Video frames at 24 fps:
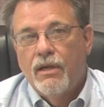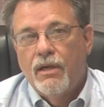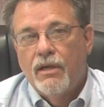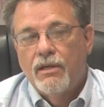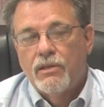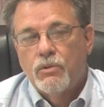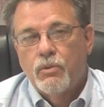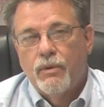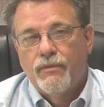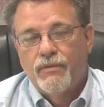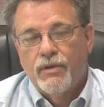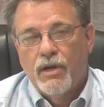
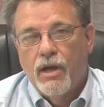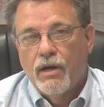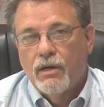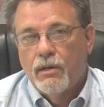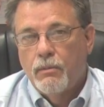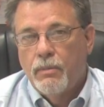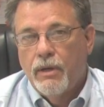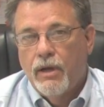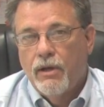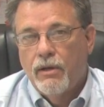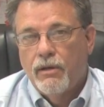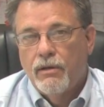as we've
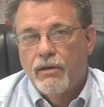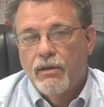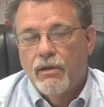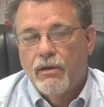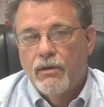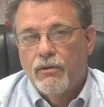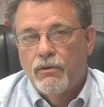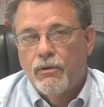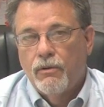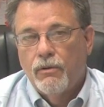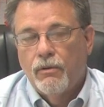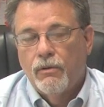talked about in
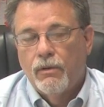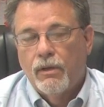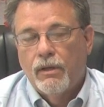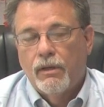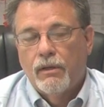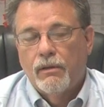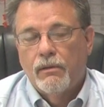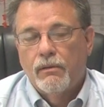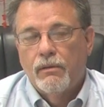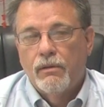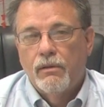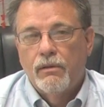other
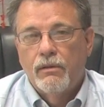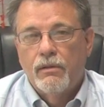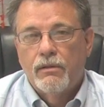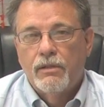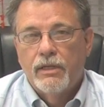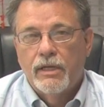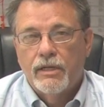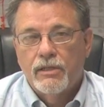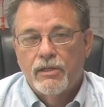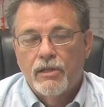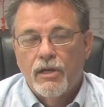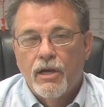uh,
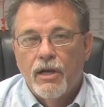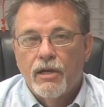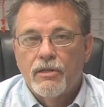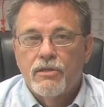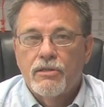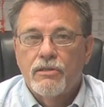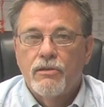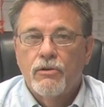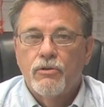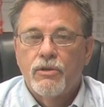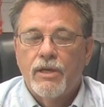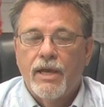tech
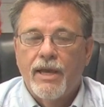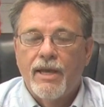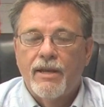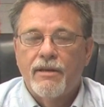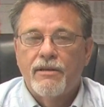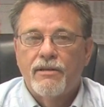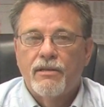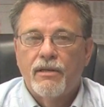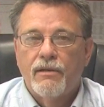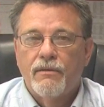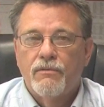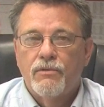talks, those
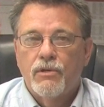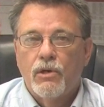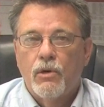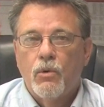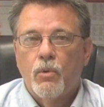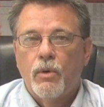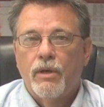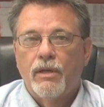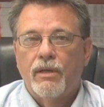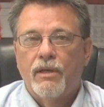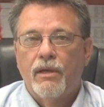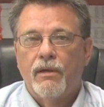additives
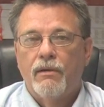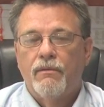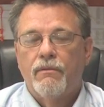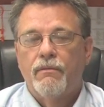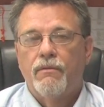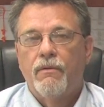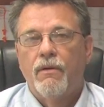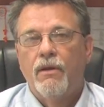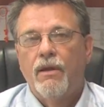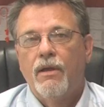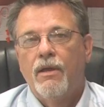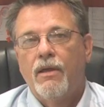are what
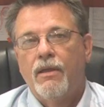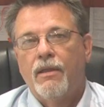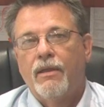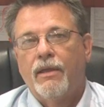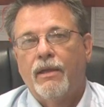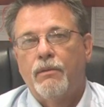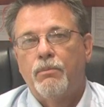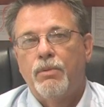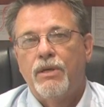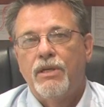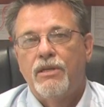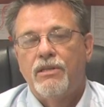give
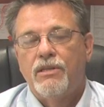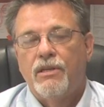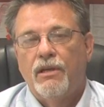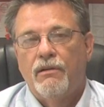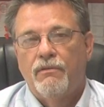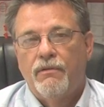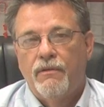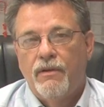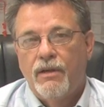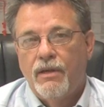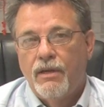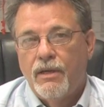that
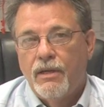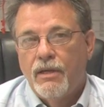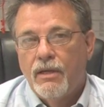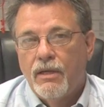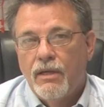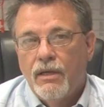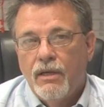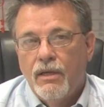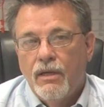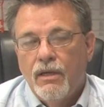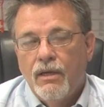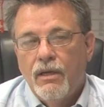PTFE
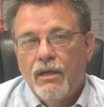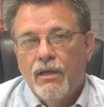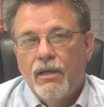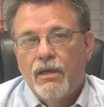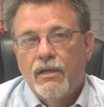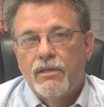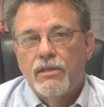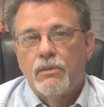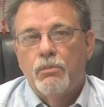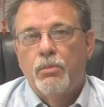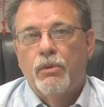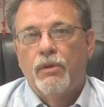
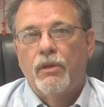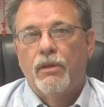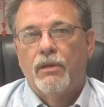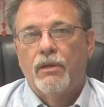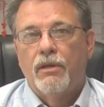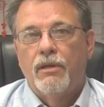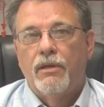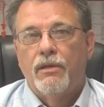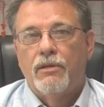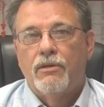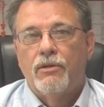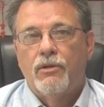its
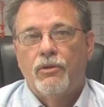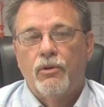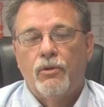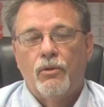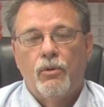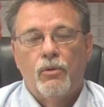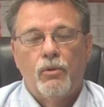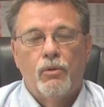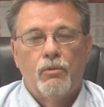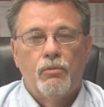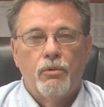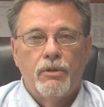ability
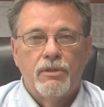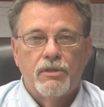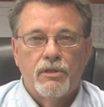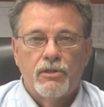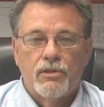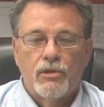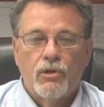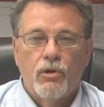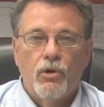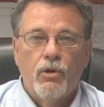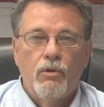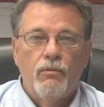to
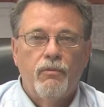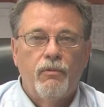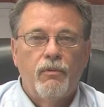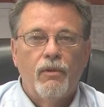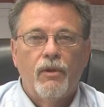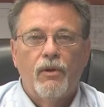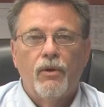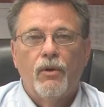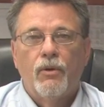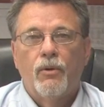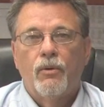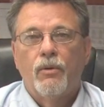resist cold
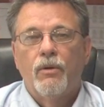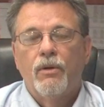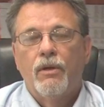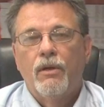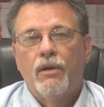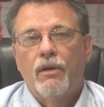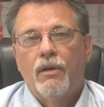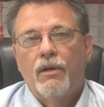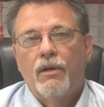flow,